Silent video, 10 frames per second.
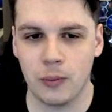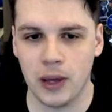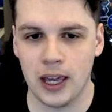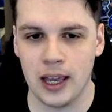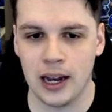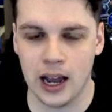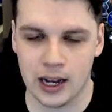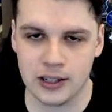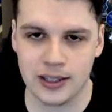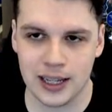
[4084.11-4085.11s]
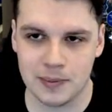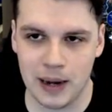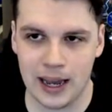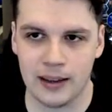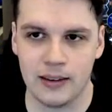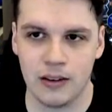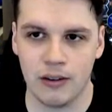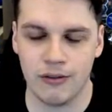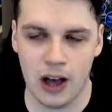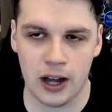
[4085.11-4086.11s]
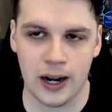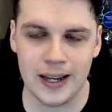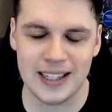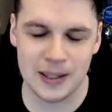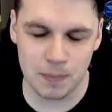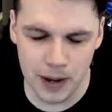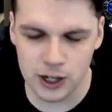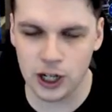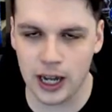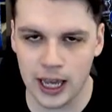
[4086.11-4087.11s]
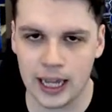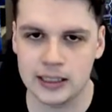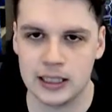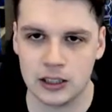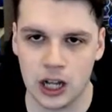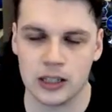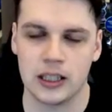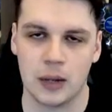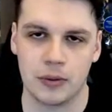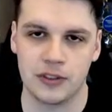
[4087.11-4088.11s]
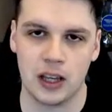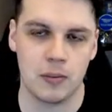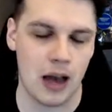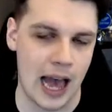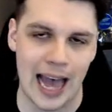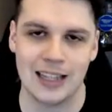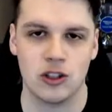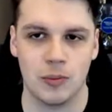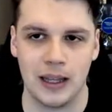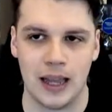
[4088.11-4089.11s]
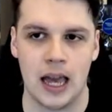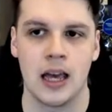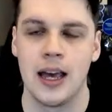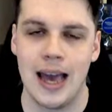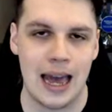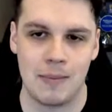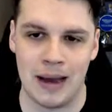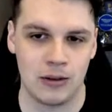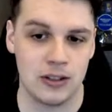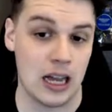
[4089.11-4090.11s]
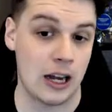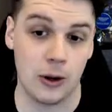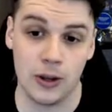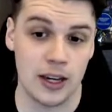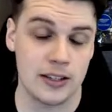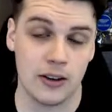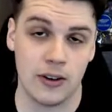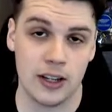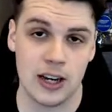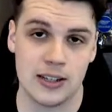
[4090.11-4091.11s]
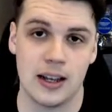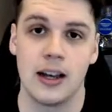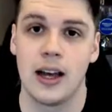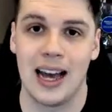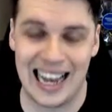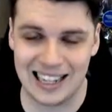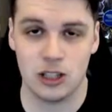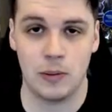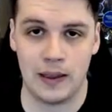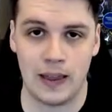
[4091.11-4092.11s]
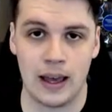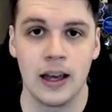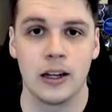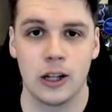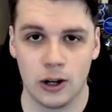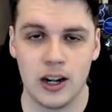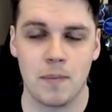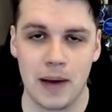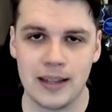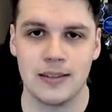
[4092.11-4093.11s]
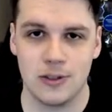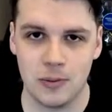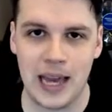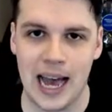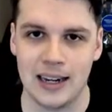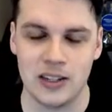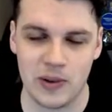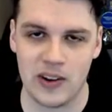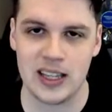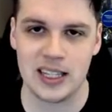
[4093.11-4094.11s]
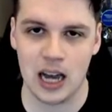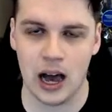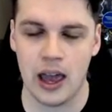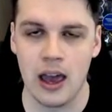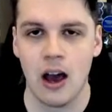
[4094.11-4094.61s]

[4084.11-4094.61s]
me, like I just explained, Werner, especially against a certain type of team, has to be in there. And Mount, I know you disagree, Jester, has to be in there. The only debate to be had is whether it's Kai